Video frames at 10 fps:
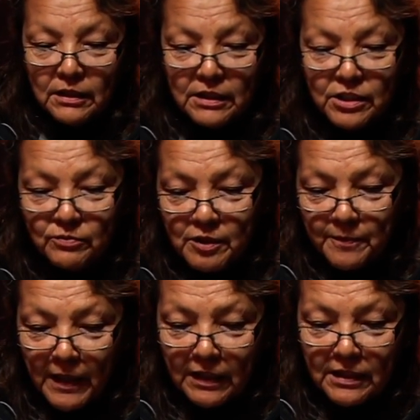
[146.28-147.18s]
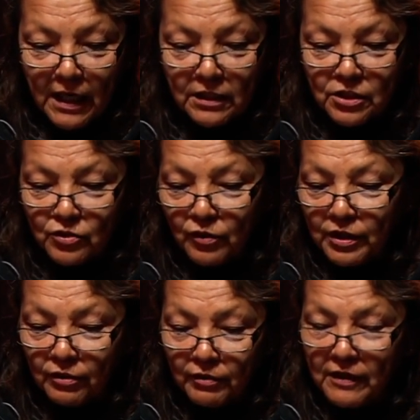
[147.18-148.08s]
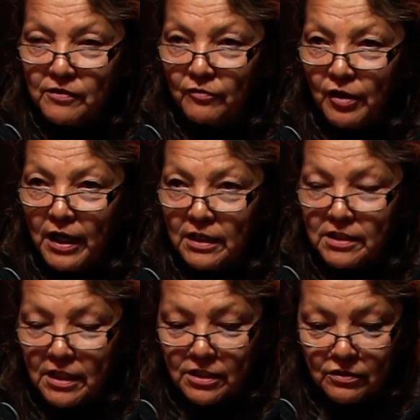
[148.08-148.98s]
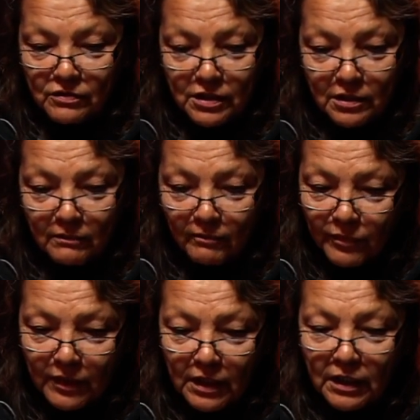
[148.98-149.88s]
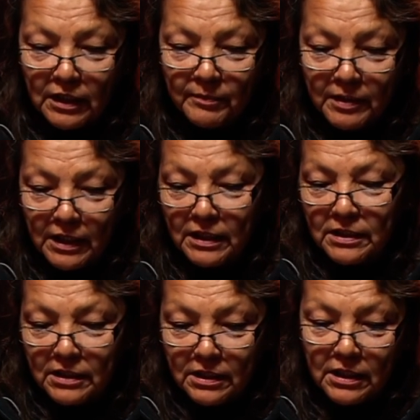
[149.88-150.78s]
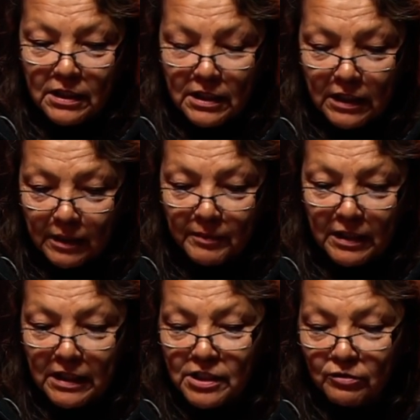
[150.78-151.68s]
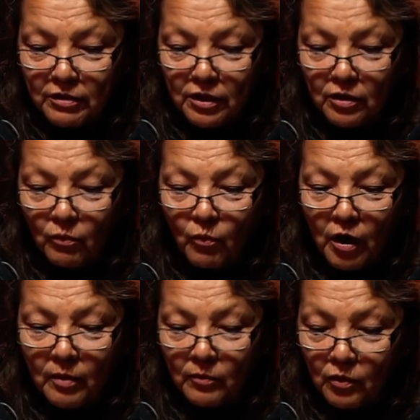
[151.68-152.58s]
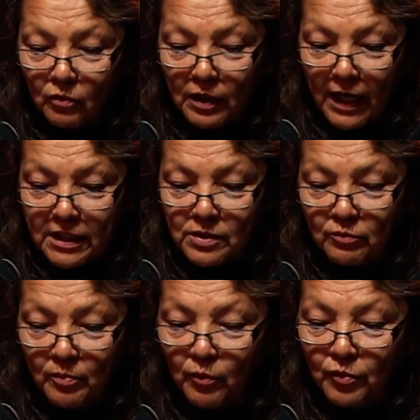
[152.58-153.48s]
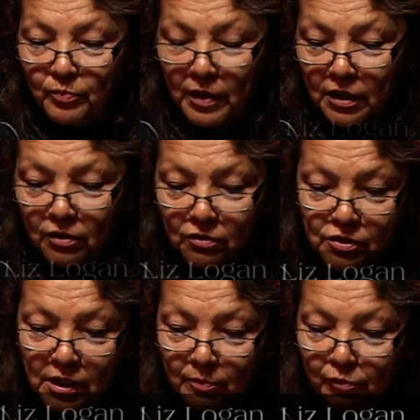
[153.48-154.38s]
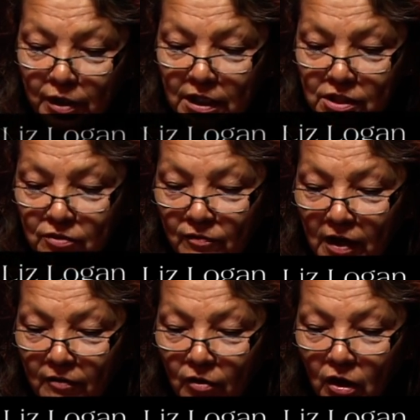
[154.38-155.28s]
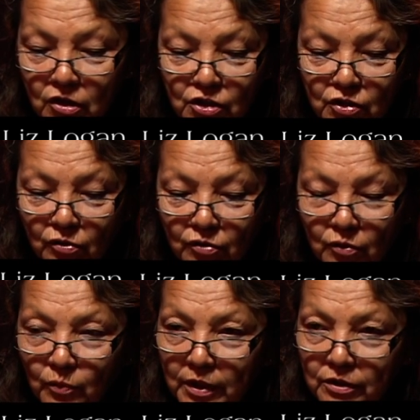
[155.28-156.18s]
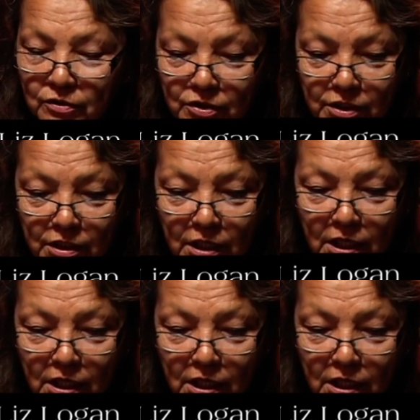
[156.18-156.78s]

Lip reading: disrespect and destroy the graves of our ancestors, eliminates critical warm lowlands where both predators and prey survive harsh northern winters,